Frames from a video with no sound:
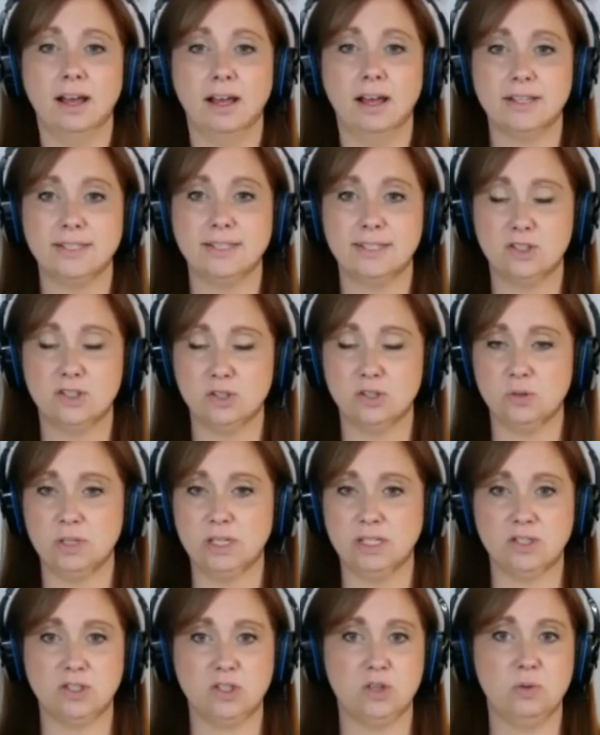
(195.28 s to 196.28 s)

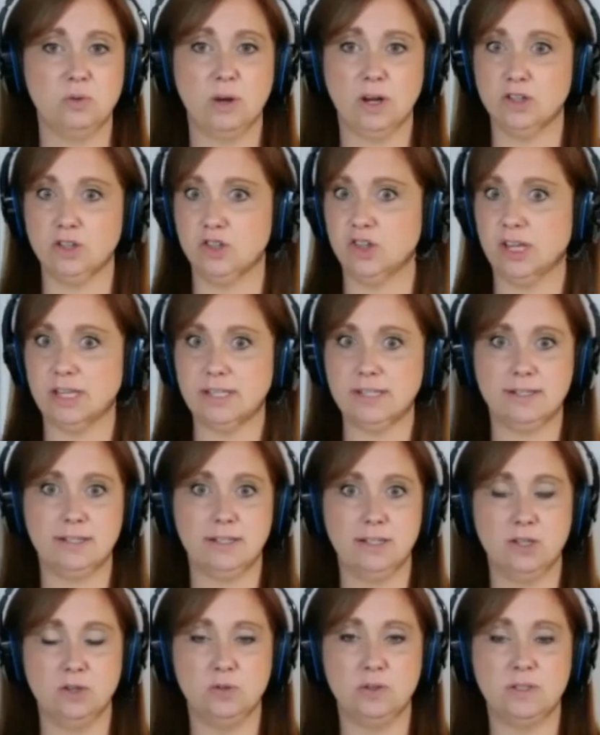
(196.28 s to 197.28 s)
students who are just
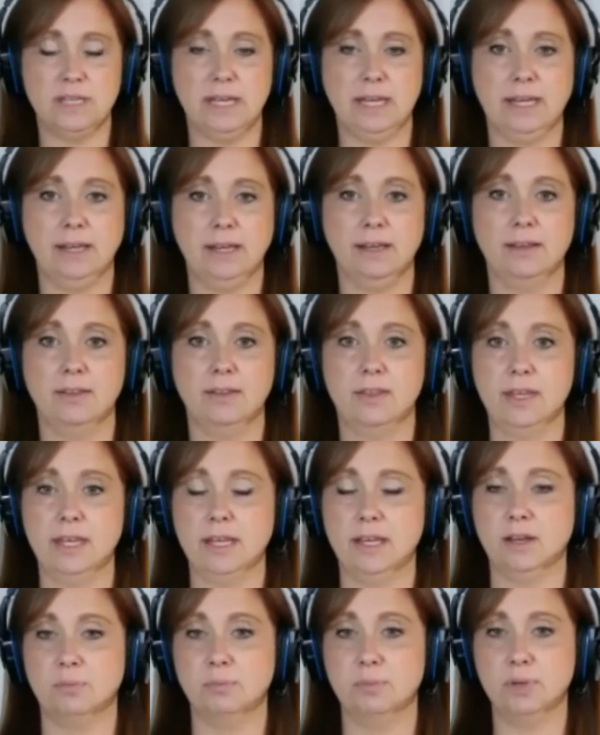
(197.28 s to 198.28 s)
using the
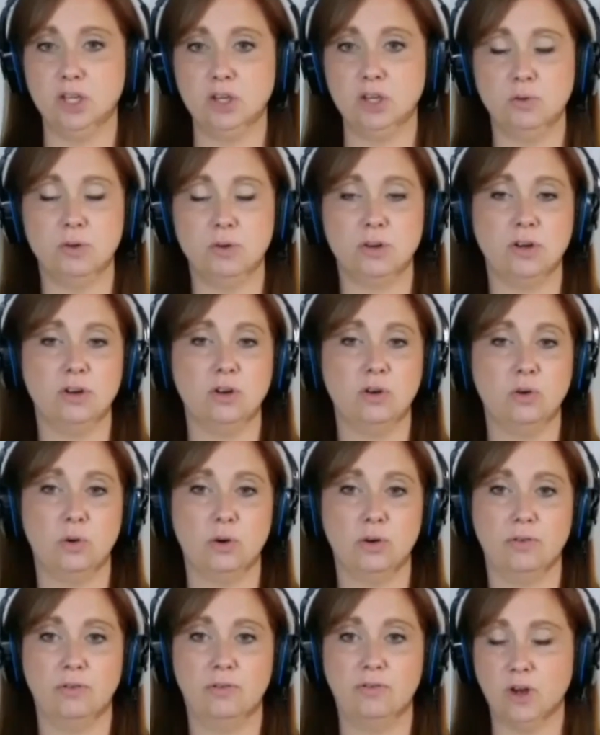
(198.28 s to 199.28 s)
computer
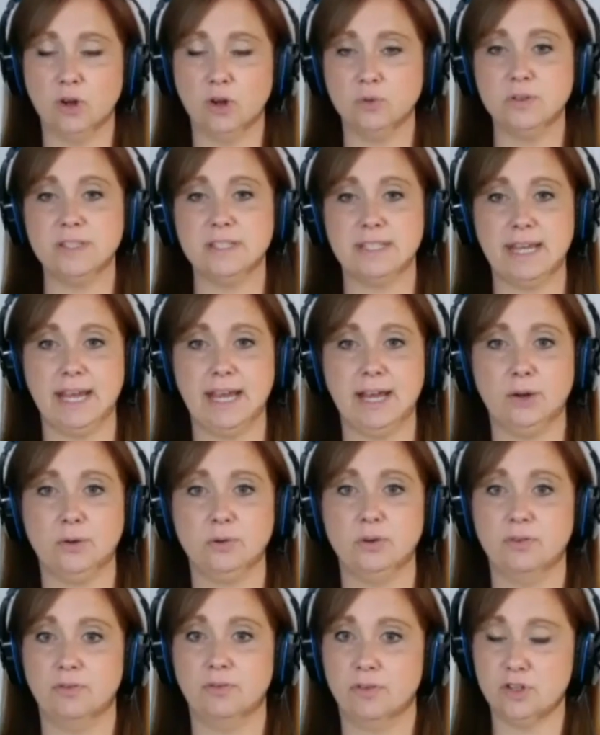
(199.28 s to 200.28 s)
or phone
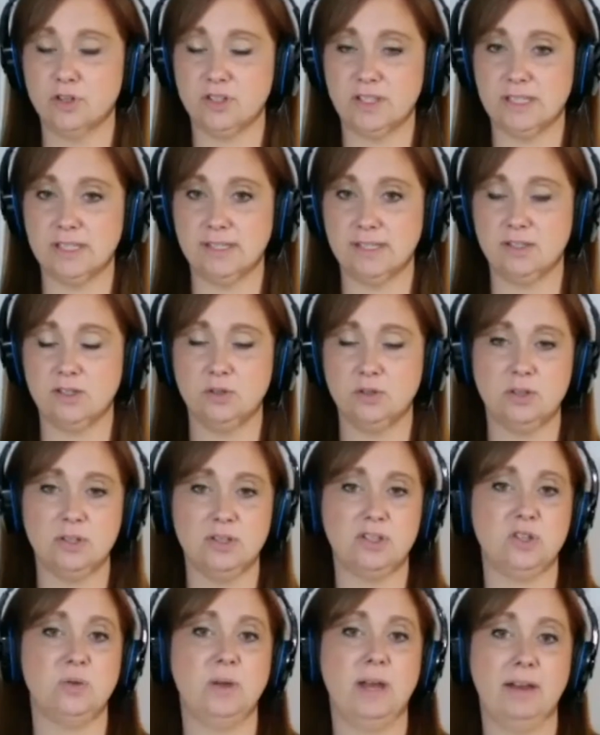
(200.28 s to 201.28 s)
sound versus
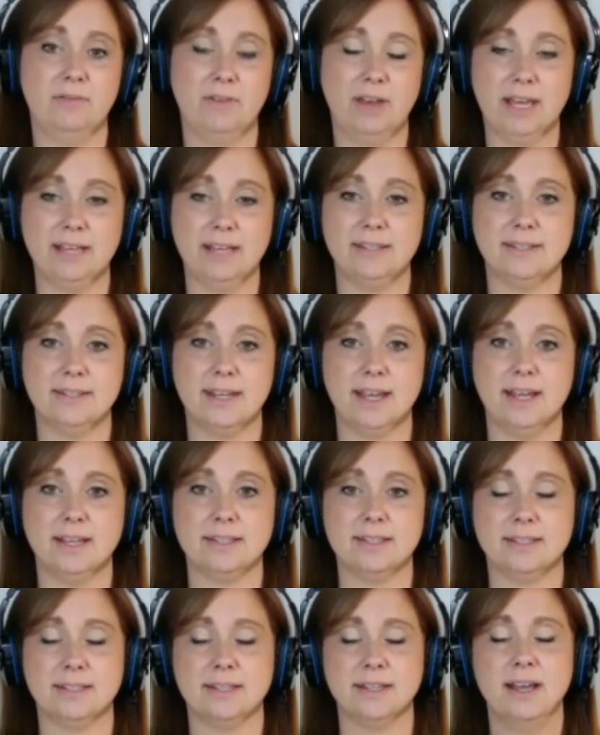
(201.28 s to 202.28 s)
students who have
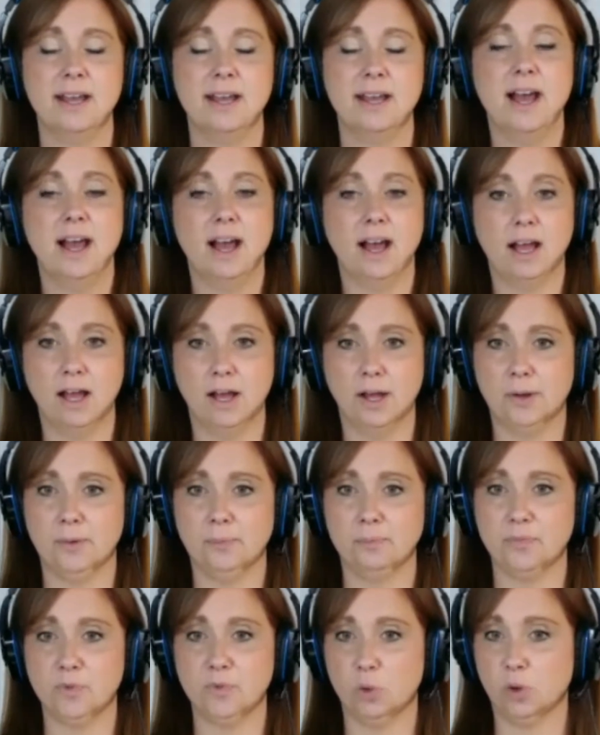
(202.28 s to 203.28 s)
headsets
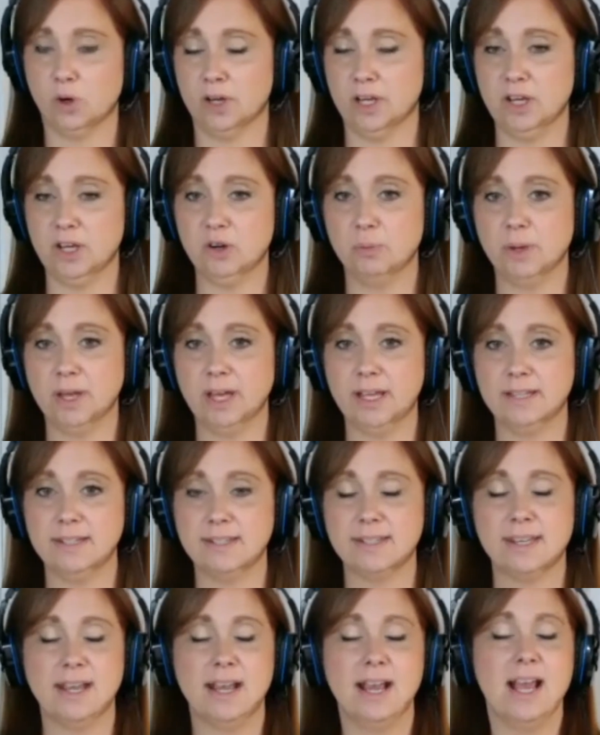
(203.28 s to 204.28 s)
or
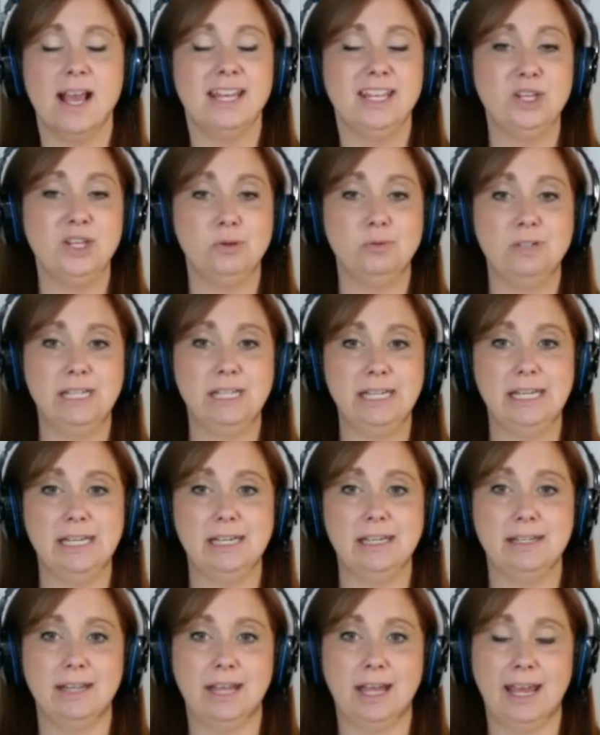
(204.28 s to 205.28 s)
earbuds. You
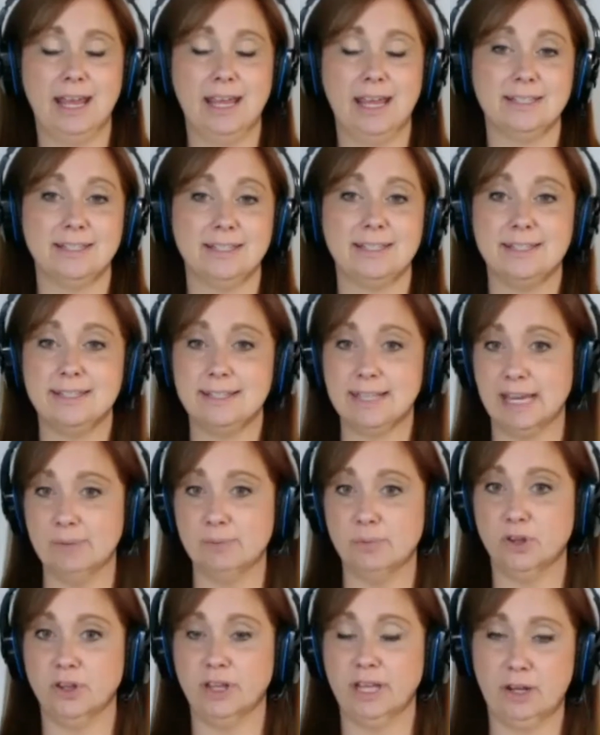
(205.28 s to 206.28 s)
need a
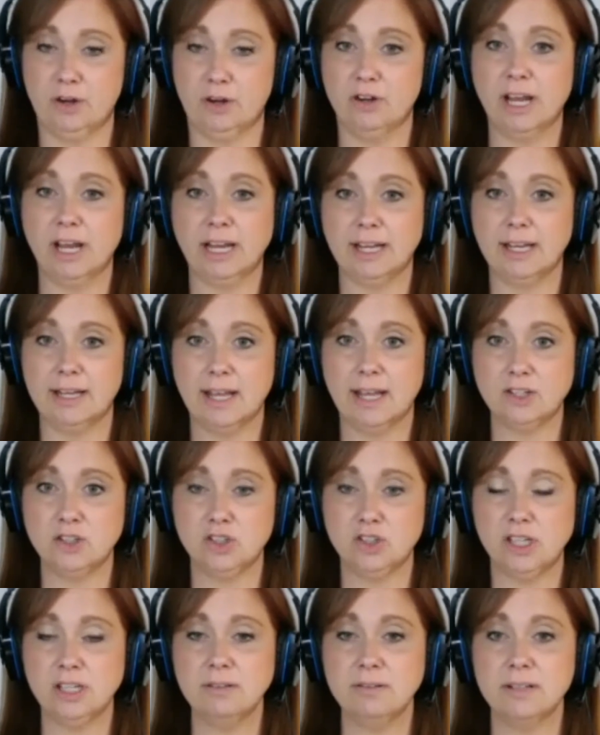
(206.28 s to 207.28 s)
stable internet
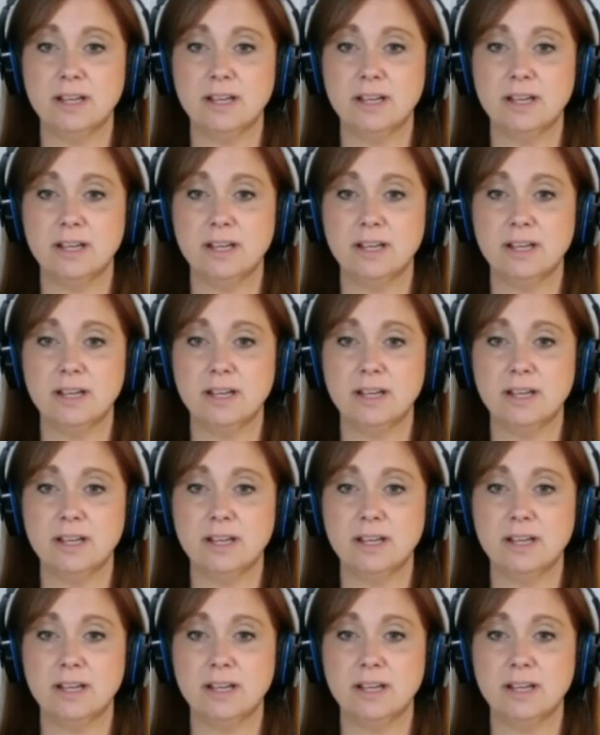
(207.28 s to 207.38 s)
connection.